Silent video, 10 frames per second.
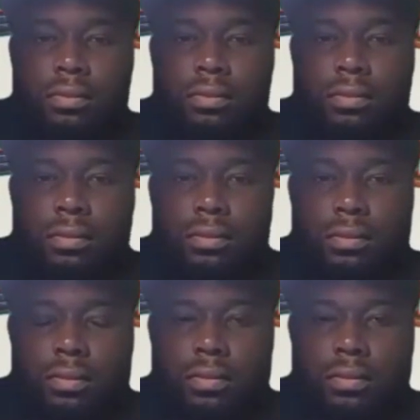
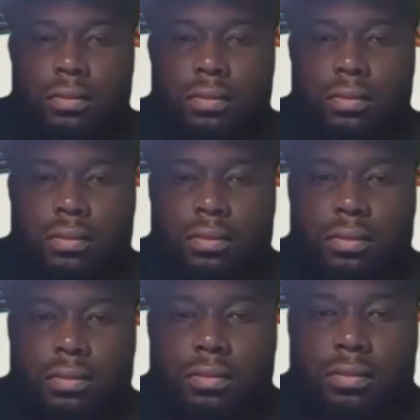
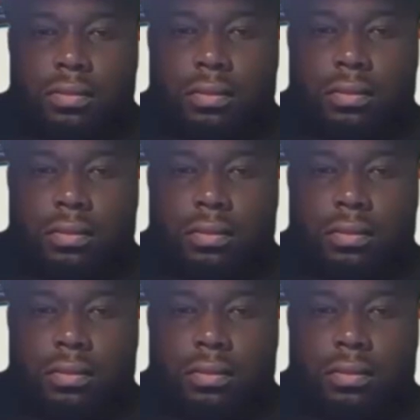This person isn't speaking.